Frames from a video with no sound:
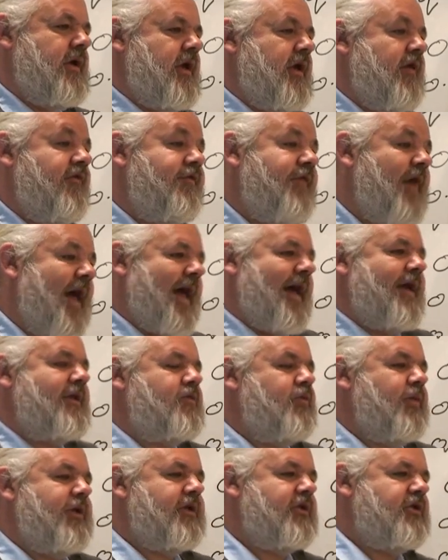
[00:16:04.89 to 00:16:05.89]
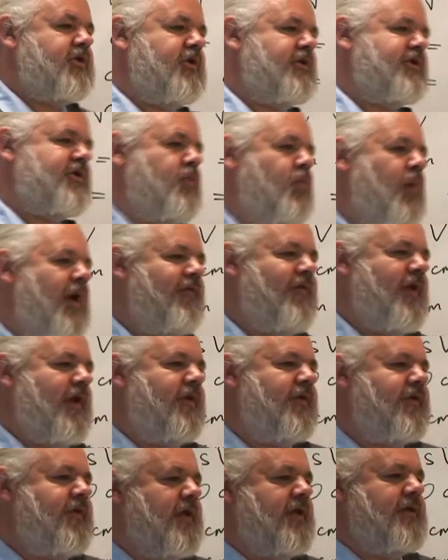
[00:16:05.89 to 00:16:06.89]
In fact, we can choose the
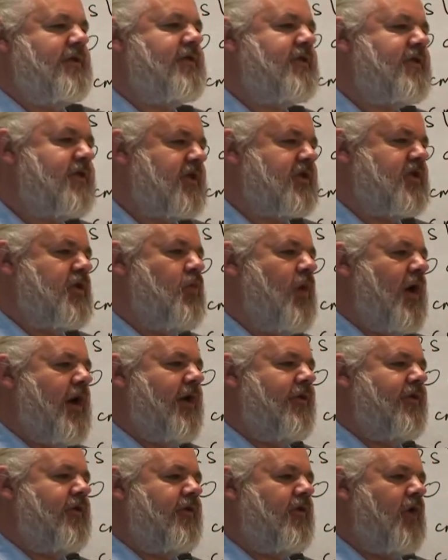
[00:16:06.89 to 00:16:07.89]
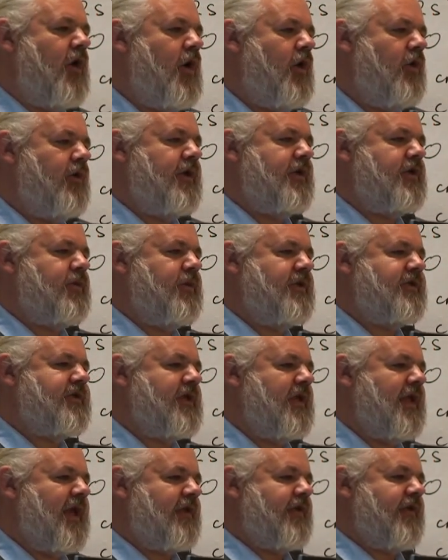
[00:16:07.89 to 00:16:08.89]
wavelength in such a way that not only do we
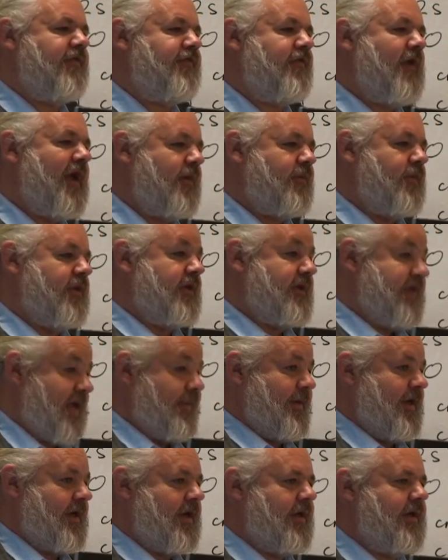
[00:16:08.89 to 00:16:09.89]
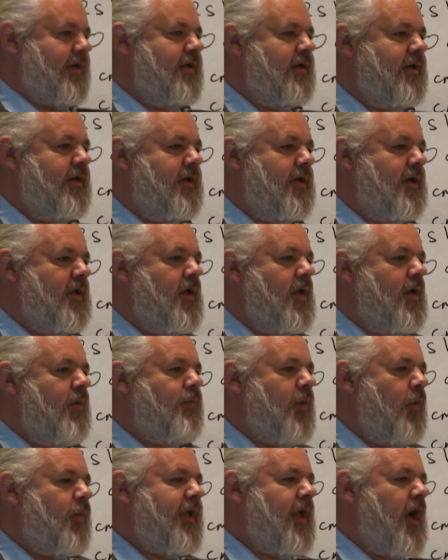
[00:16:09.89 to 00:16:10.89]
select the fragment chemically,
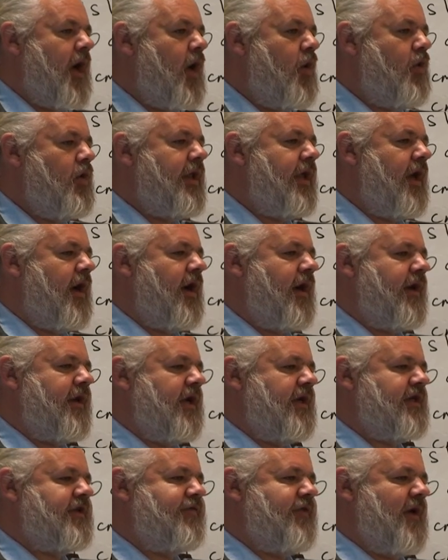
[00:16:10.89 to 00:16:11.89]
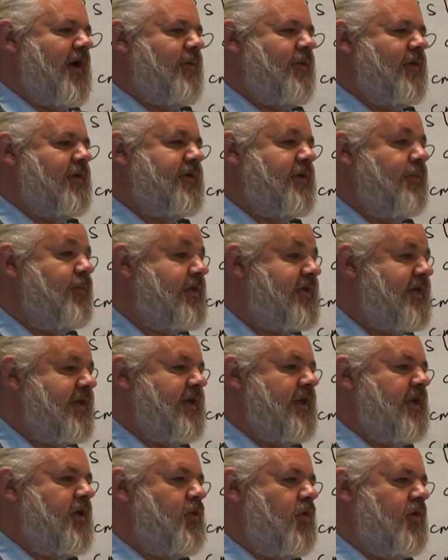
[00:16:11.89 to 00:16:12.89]
but we only ionize fragments in
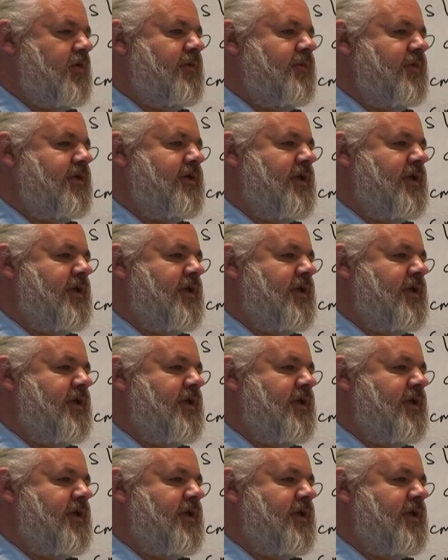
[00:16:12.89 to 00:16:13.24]
particular quantum